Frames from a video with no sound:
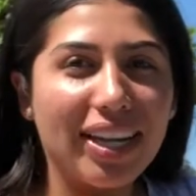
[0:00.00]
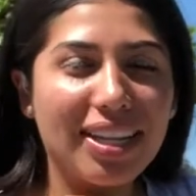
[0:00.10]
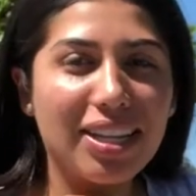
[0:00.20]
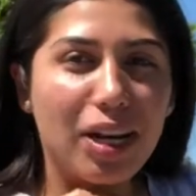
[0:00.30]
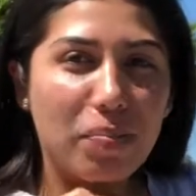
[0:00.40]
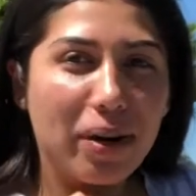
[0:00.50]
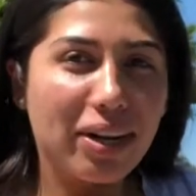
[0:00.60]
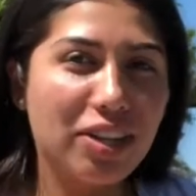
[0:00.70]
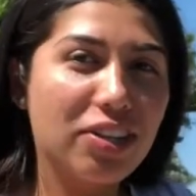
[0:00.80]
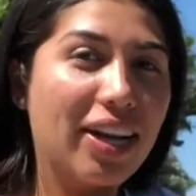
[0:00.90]
It's all part
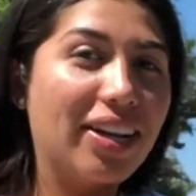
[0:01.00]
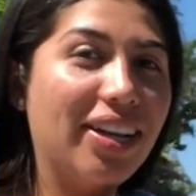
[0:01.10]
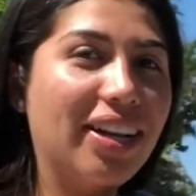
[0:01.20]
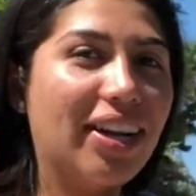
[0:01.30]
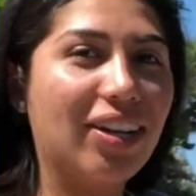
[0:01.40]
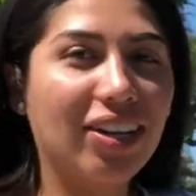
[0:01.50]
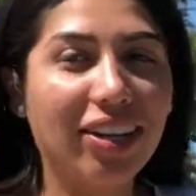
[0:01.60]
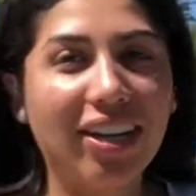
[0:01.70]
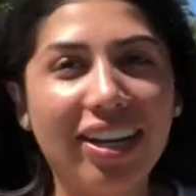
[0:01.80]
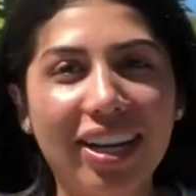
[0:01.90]
of trial and error.
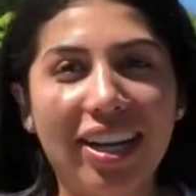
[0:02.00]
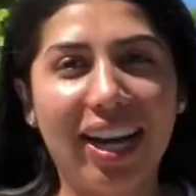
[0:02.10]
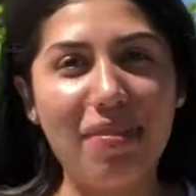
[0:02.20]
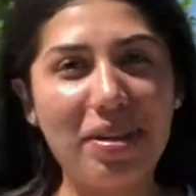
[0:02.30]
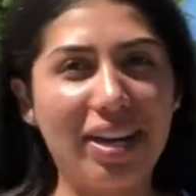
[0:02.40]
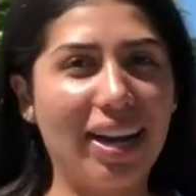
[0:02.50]
I mean,